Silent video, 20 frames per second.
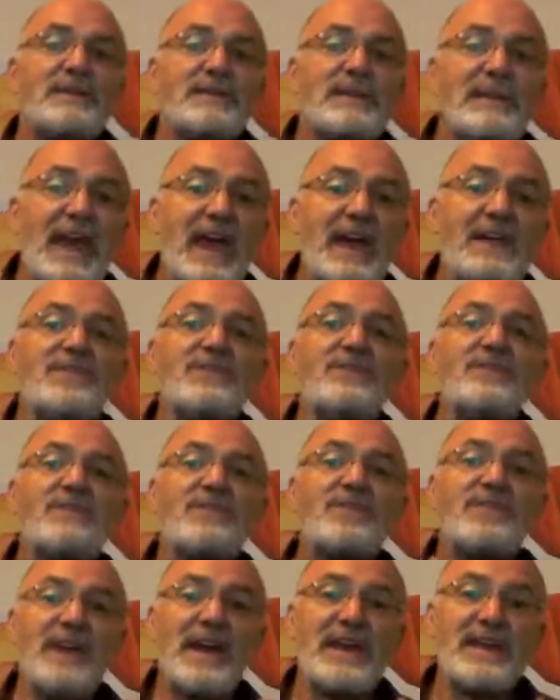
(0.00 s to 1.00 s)
but can
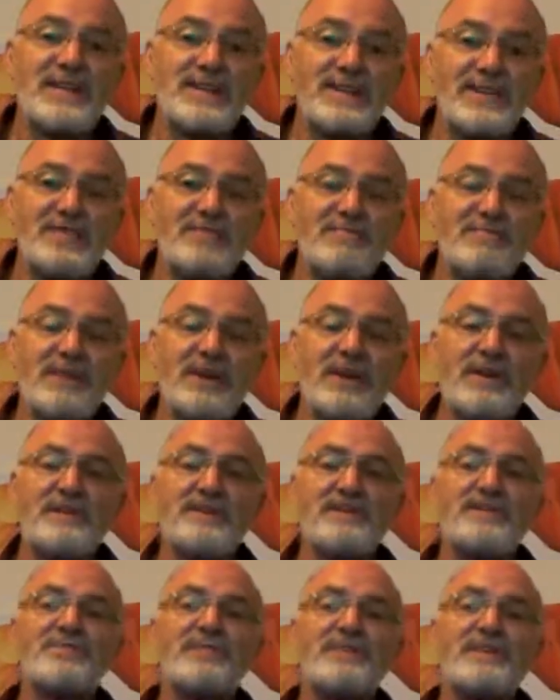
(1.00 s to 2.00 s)
you create new
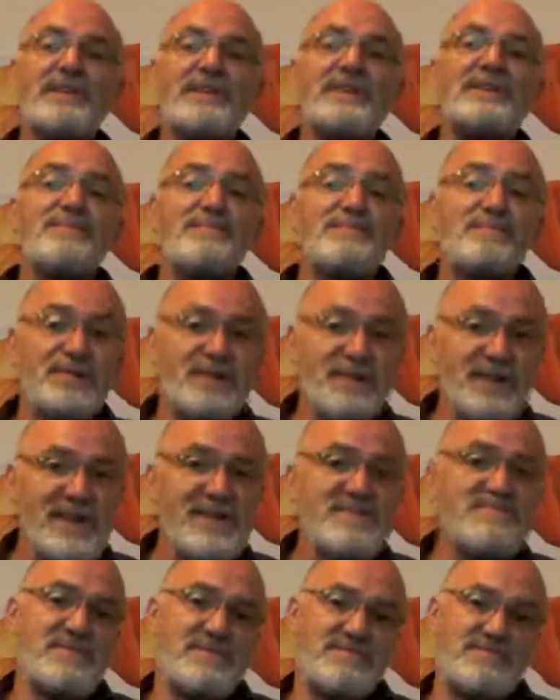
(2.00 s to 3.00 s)
products within the
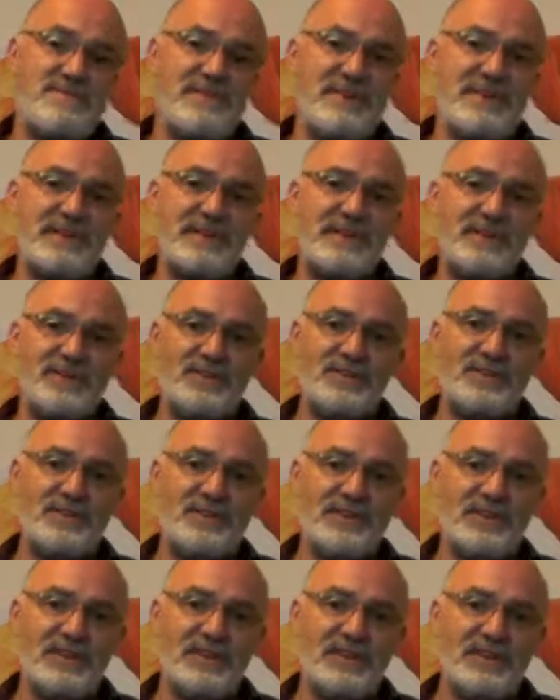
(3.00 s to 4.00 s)
premium
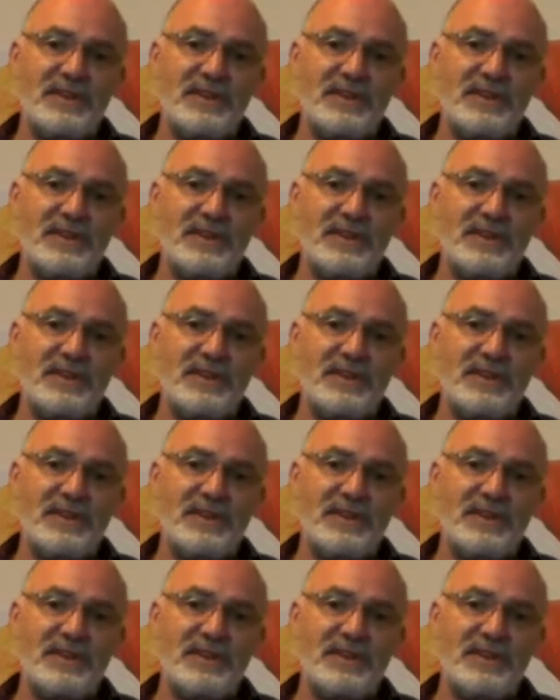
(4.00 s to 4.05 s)
range?